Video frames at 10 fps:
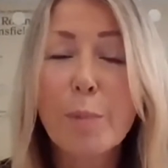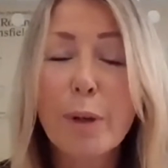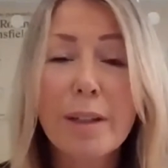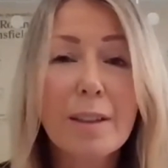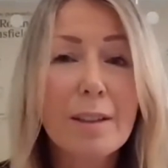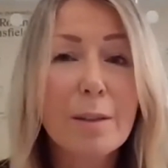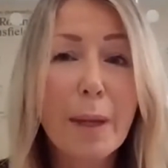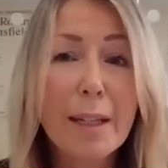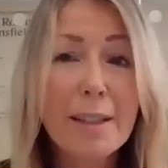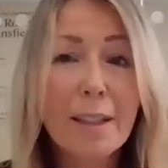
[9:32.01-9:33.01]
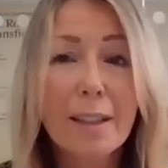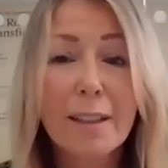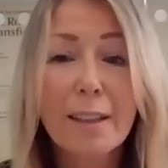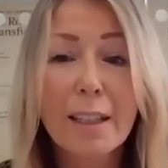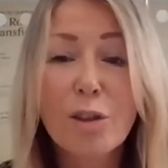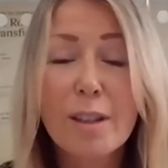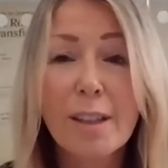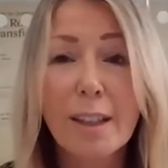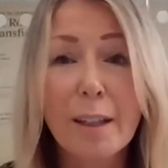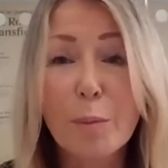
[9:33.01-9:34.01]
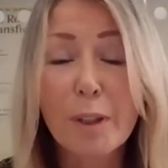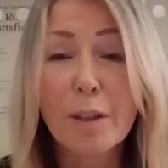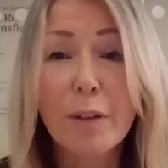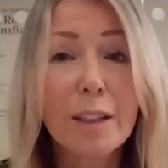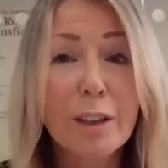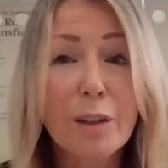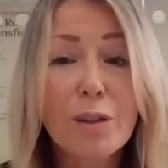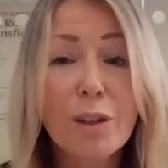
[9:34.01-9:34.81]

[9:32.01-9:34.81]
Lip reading: brand is basically intrinsically linked with your values.